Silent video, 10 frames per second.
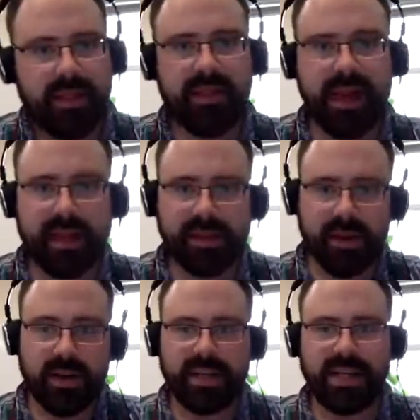that's
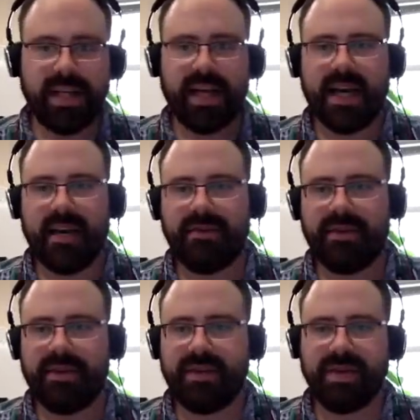all the tea I have for
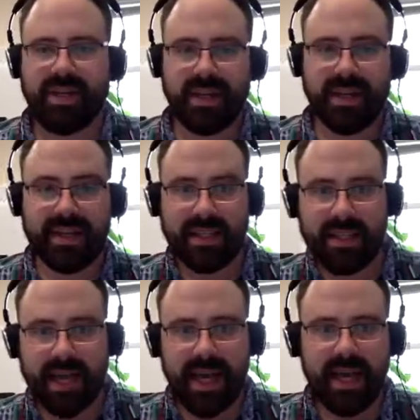you
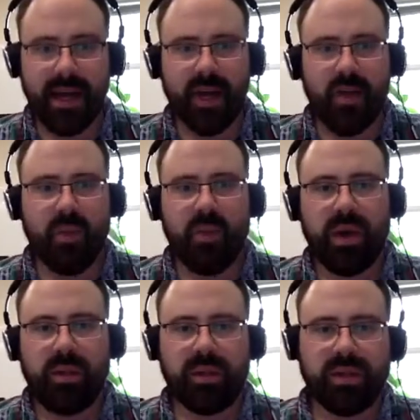today. We
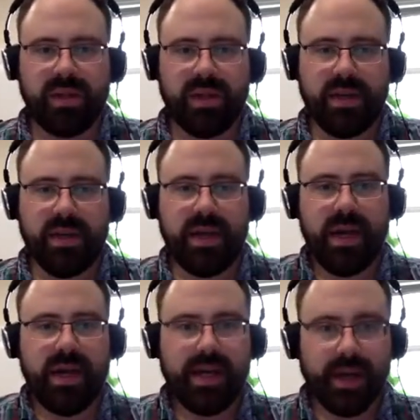will see you
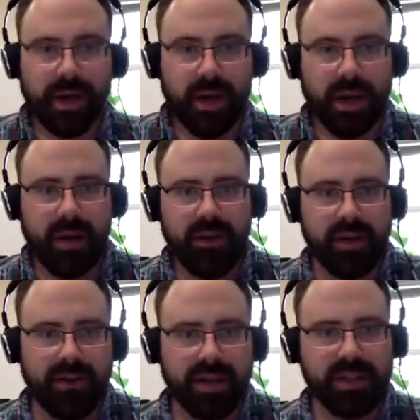here, and we
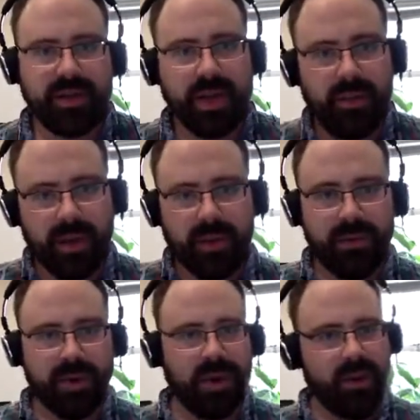invite you and welcome
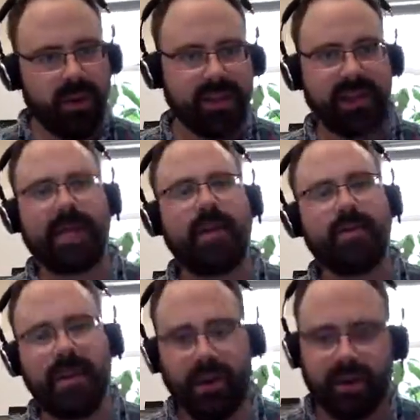you all the time.
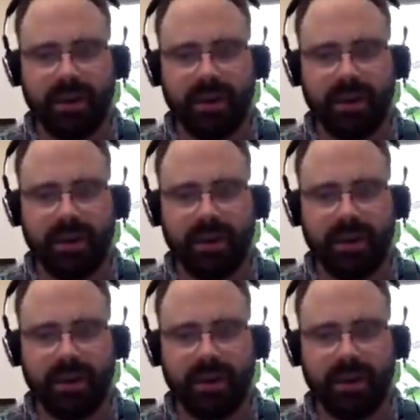All the